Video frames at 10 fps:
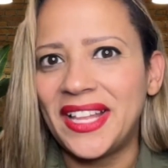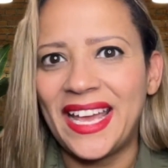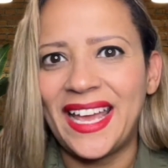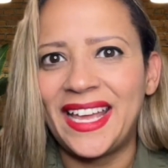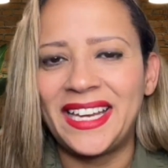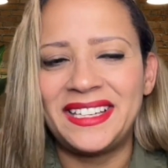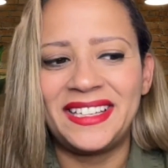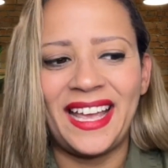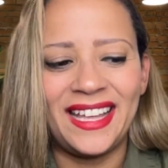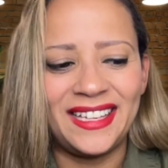
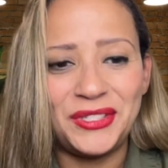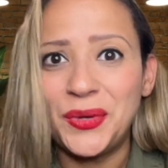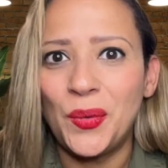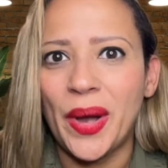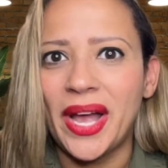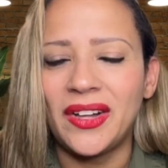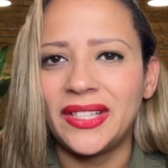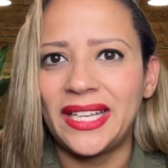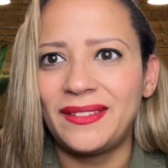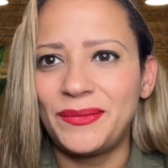and do well
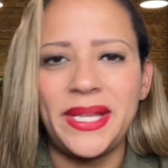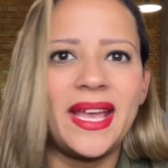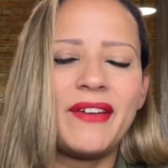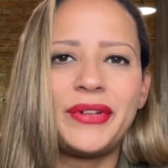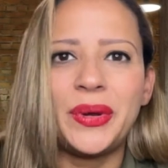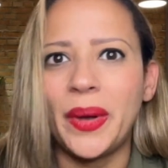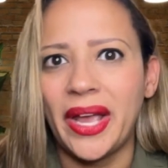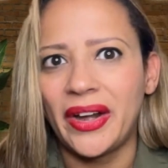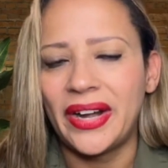and be everywhere